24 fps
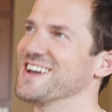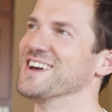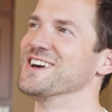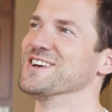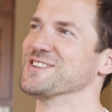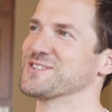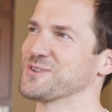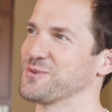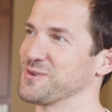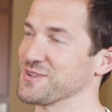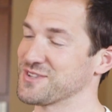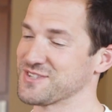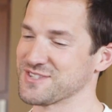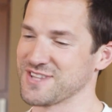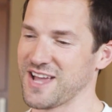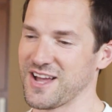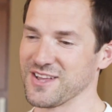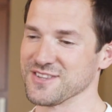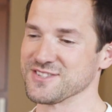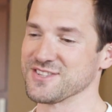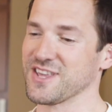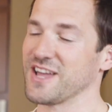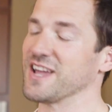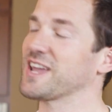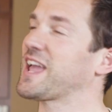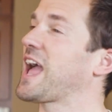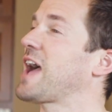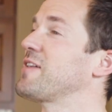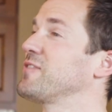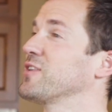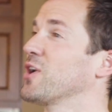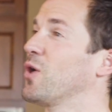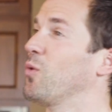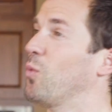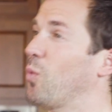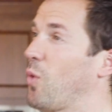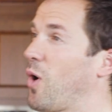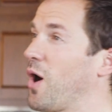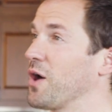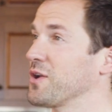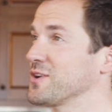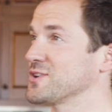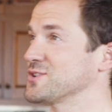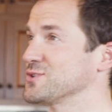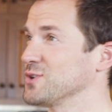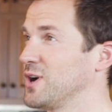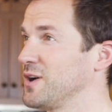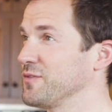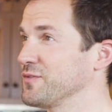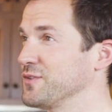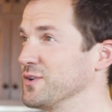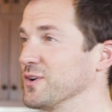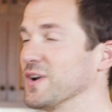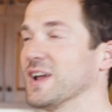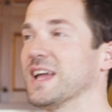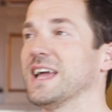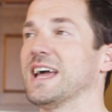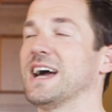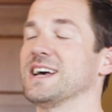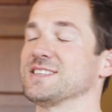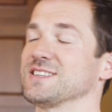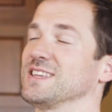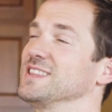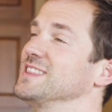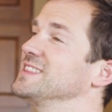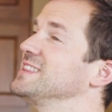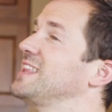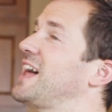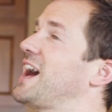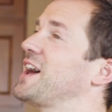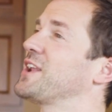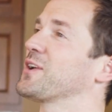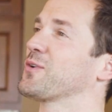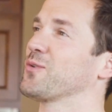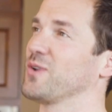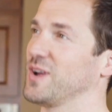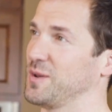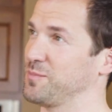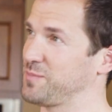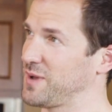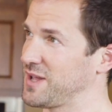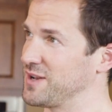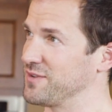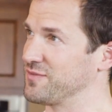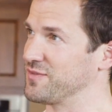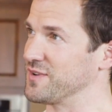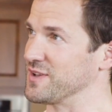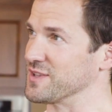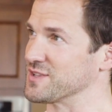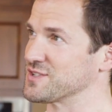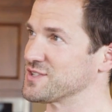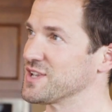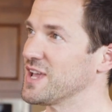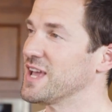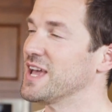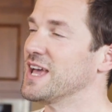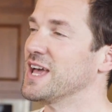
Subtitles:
So it sounds like having a water softener has a lot of great benefits.